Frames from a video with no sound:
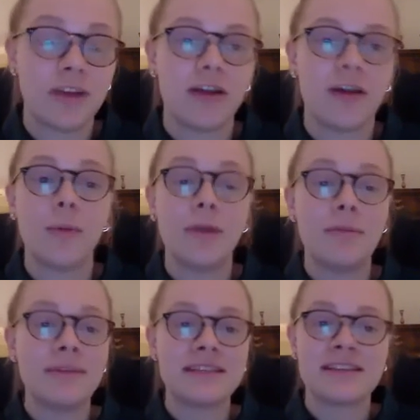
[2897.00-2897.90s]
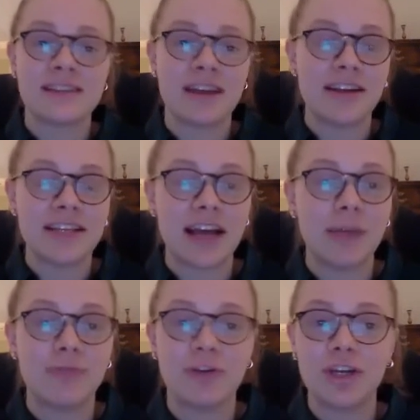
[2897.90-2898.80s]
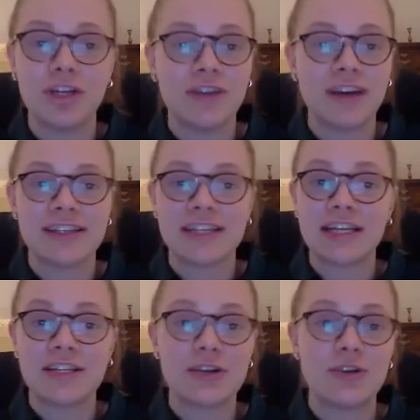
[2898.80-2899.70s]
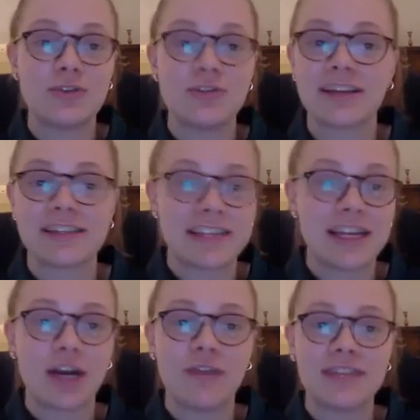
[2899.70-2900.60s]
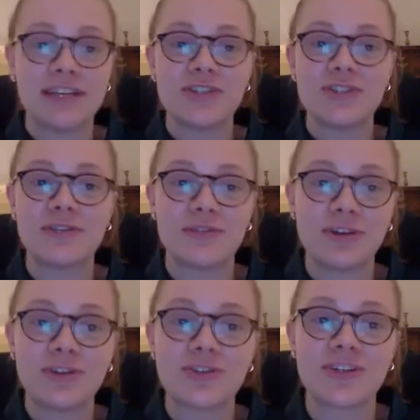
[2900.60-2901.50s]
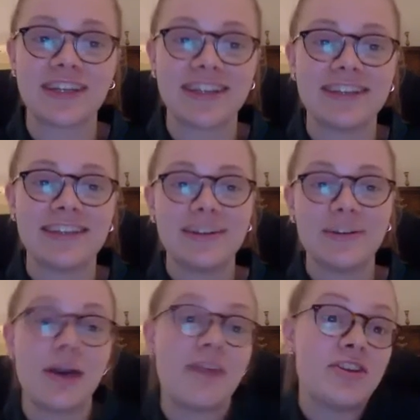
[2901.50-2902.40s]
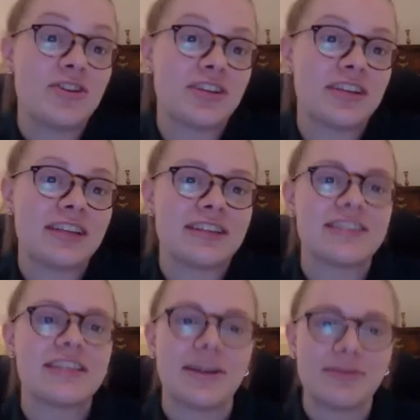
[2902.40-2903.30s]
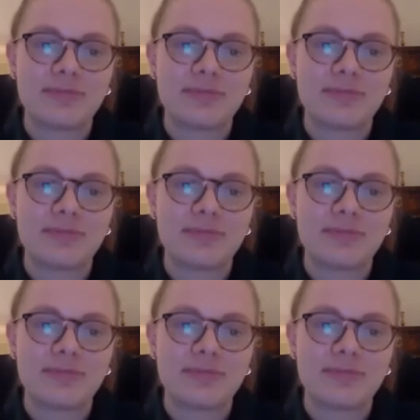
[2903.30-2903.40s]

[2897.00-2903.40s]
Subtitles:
a women in business society I helped run at university. So you can like steer conversations if you're interesting, or you have interesting thing to say.